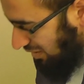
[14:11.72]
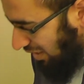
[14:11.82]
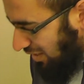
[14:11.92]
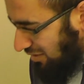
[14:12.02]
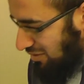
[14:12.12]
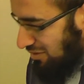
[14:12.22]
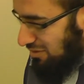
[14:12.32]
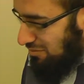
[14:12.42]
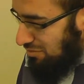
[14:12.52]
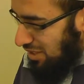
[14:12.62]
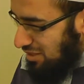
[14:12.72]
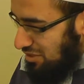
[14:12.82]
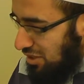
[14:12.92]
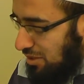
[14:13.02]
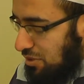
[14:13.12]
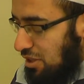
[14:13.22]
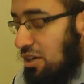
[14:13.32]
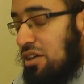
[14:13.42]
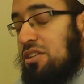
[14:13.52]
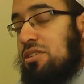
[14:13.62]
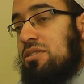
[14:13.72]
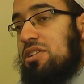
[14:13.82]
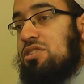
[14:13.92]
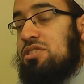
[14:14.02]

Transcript: And many a time, another narration